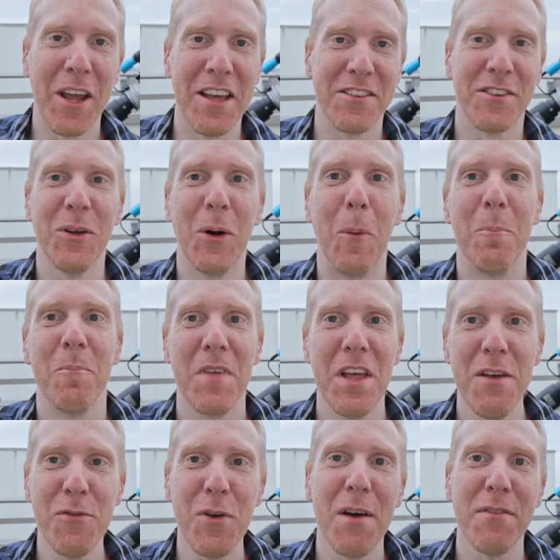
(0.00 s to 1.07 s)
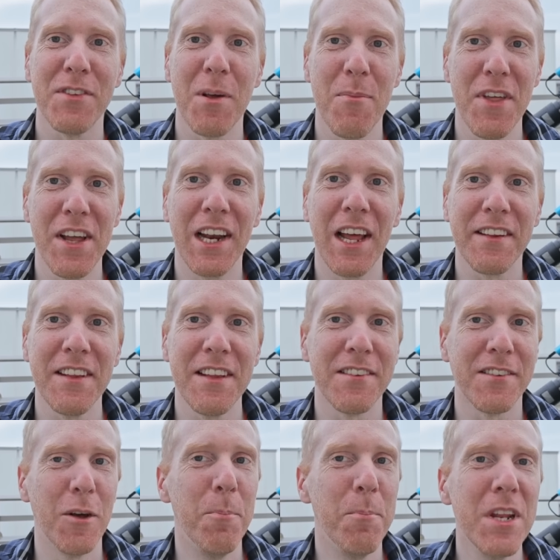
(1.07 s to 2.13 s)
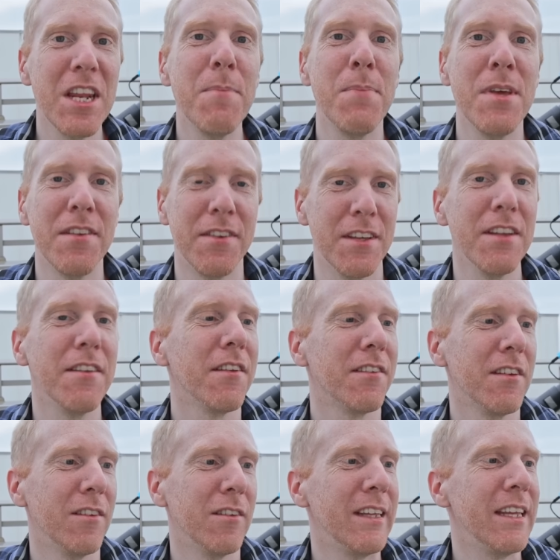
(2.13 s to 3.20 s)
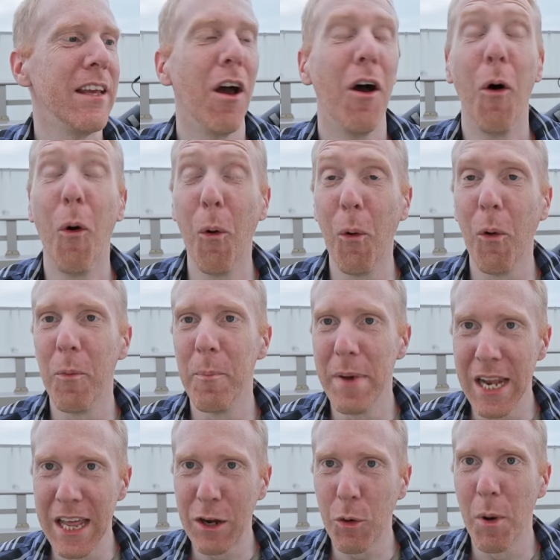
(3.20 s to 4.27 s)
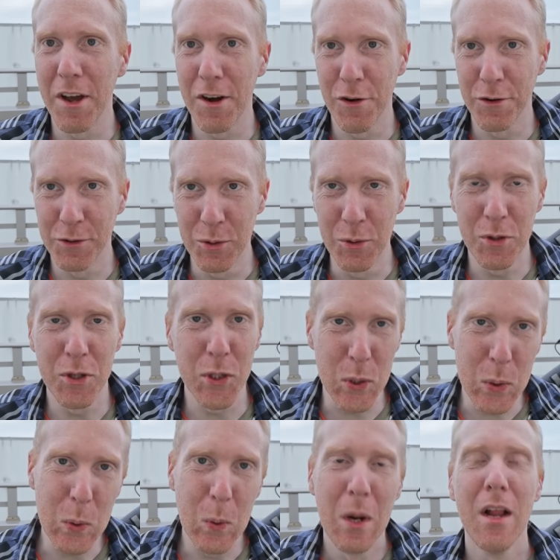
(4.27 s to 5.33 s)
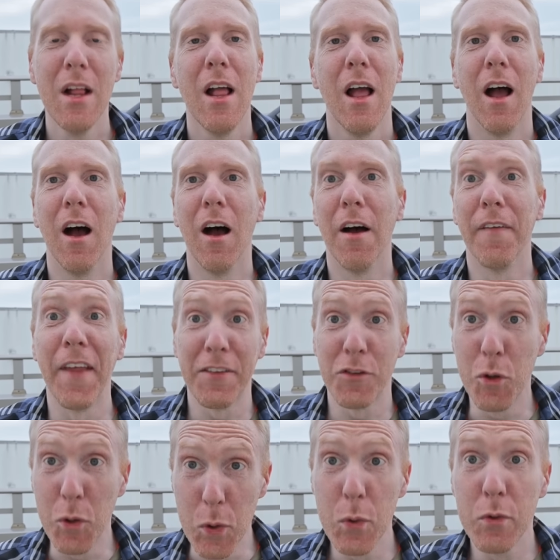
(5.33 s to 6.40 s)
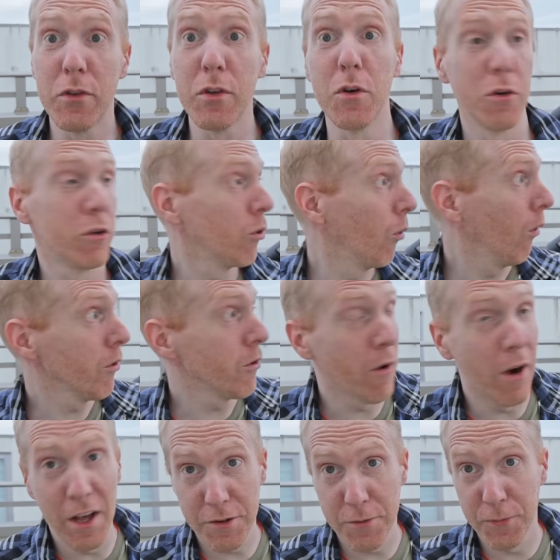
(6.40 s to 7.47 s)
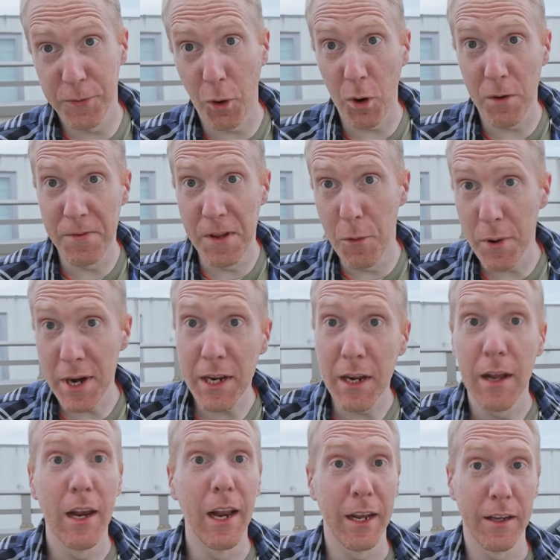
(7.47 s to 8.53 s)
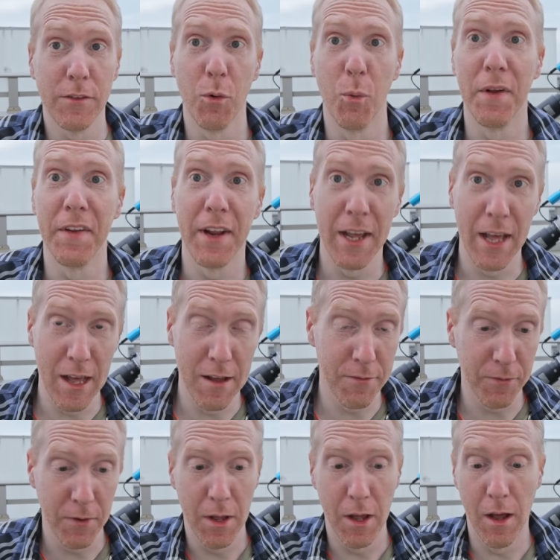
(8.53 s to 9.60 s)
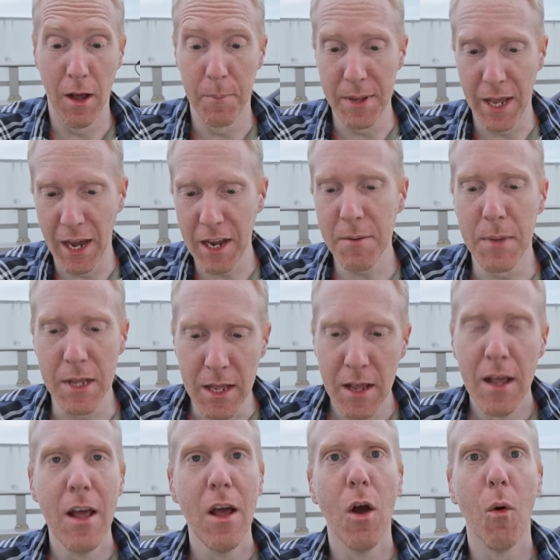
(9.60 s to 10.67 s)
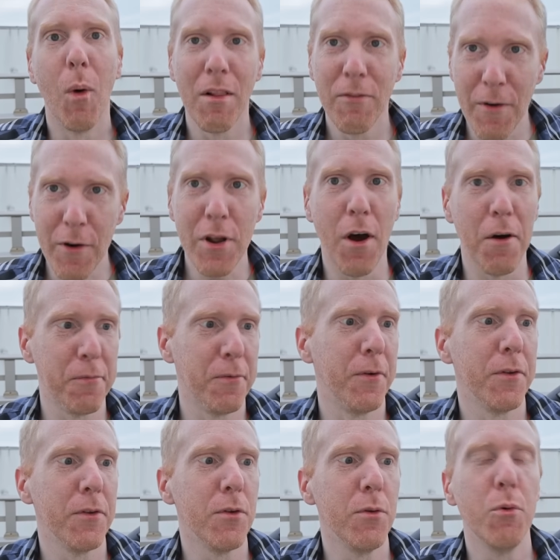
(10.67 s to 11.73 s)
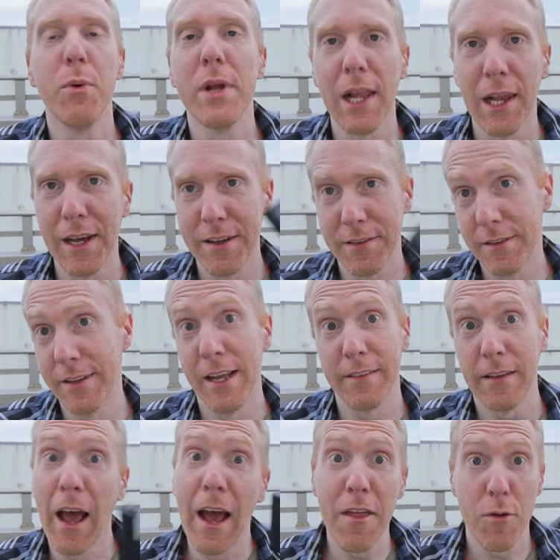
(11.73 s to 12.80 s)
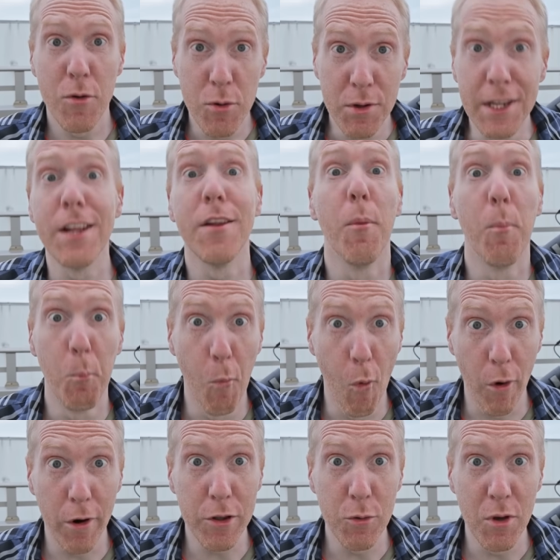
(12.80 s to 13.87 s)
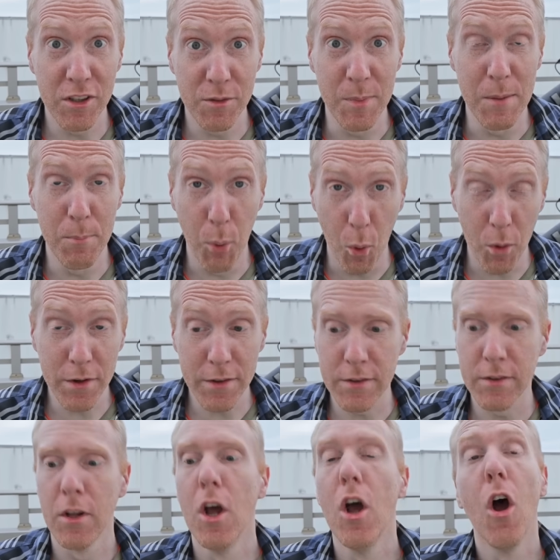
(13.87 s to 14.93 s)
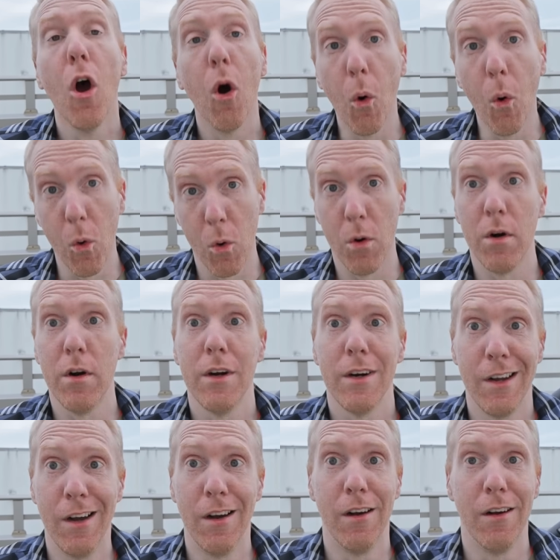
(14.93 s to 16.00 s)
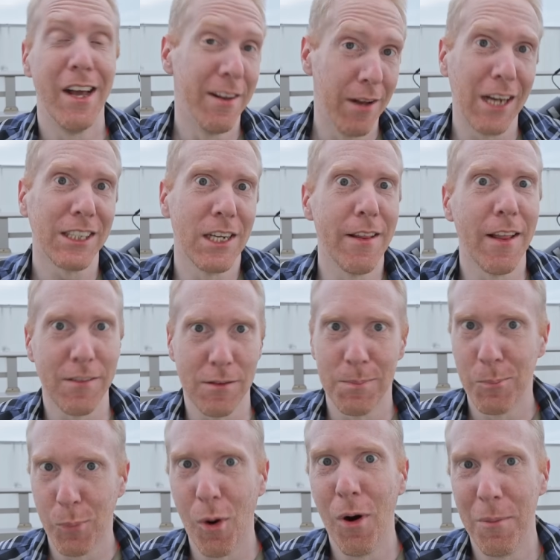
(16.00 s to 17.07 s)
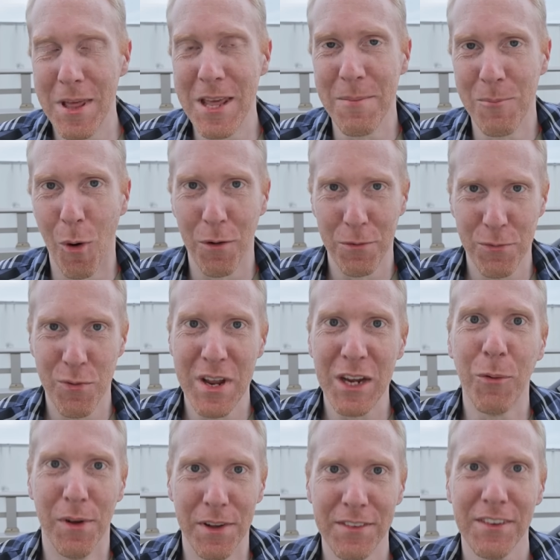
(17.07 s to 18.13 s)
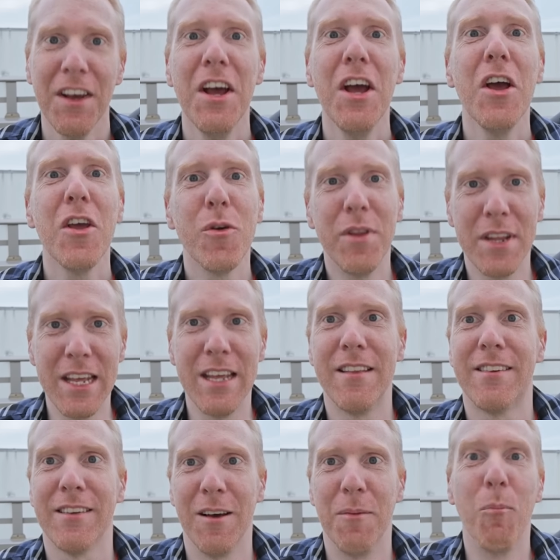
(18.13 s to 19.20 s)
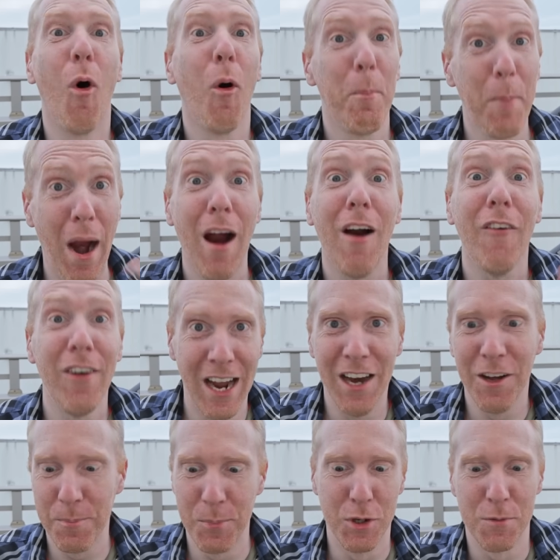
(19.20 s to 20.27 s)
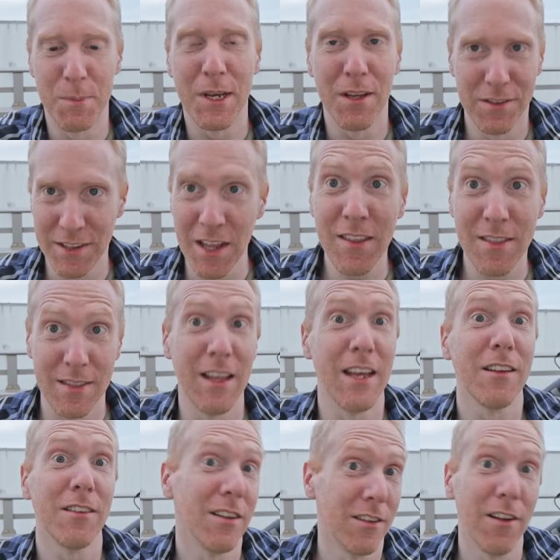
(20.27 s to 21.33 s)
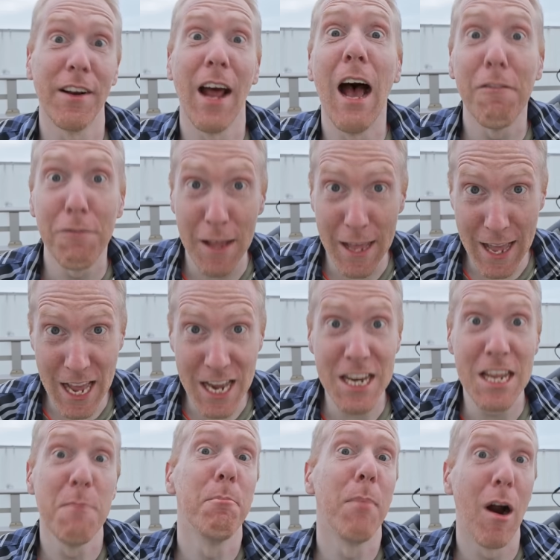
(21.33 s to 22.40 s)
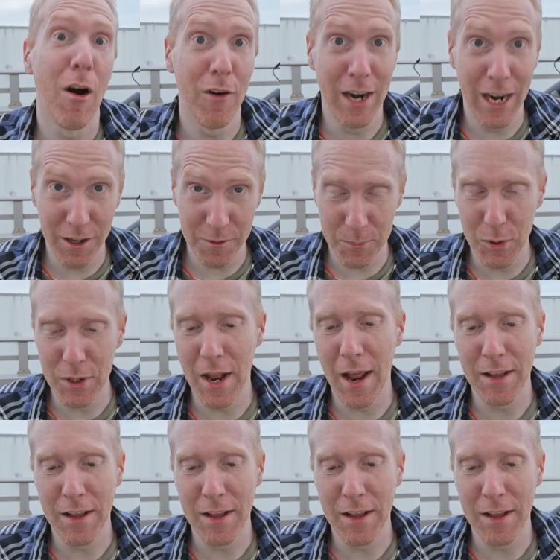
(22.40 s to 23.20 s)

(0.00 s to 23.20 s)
Okay, so if you have something like this, a mini PC, this is the old Mele Quieter 2Q that you use to control your astrophotography rig, like the one that I have behind me, well, very often you realize that either you need more USB ports or, and actually that's probably more frequent, you need more power outputs because this thing does not have any power output.